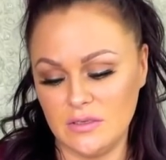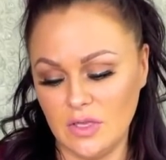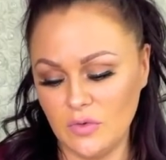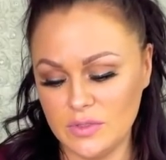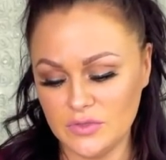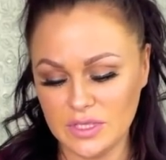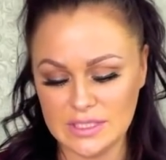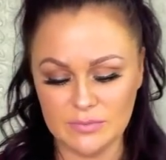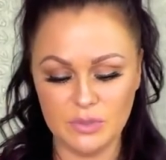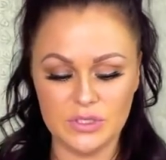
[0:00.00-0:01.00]
No one's
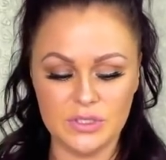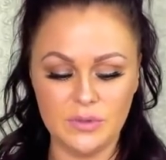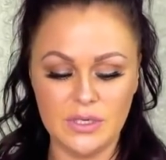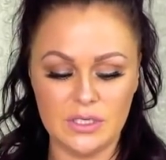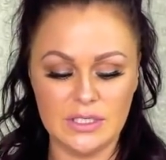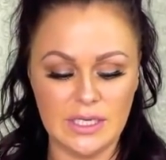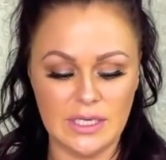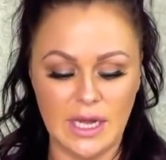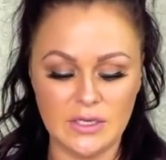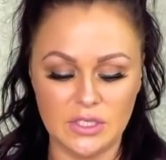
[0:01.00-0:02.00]
really pursuing or
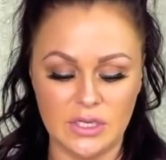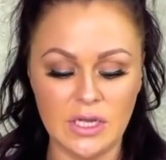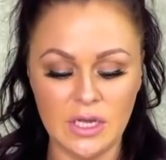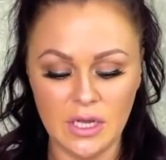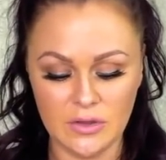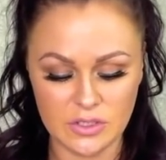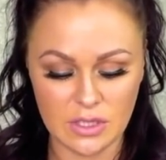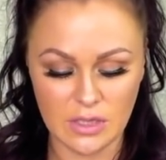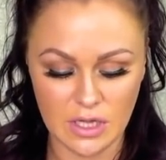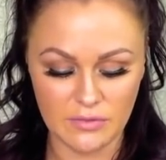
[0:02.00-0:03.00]
taking action. There's
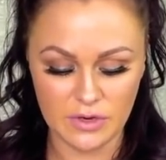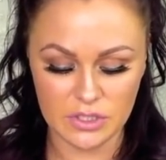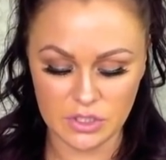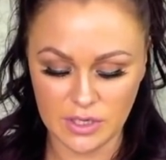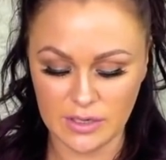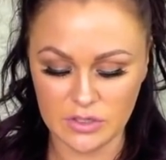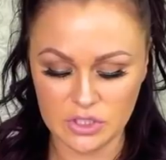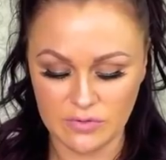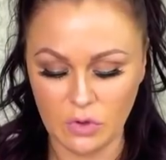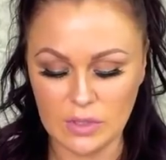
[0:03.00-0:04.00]
a very strong
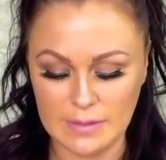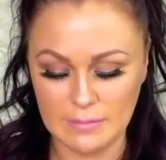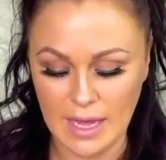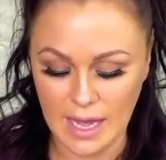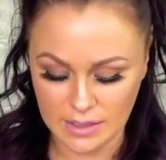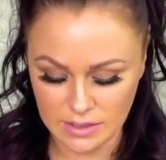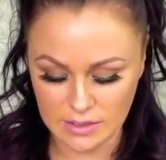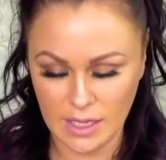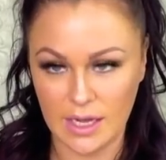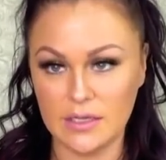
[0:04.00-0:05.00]
energy of holding back.
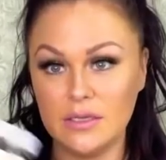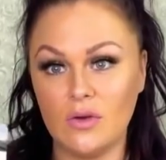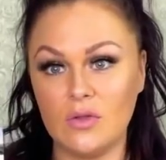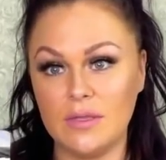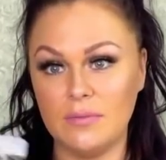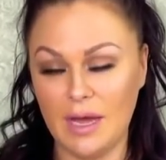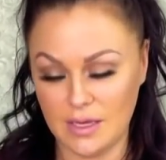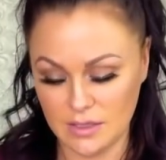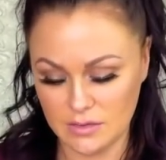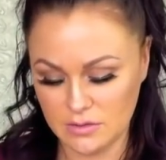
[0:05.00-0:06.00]
Yeah, holding
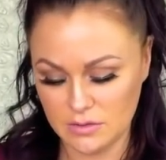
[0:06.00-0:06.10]
back.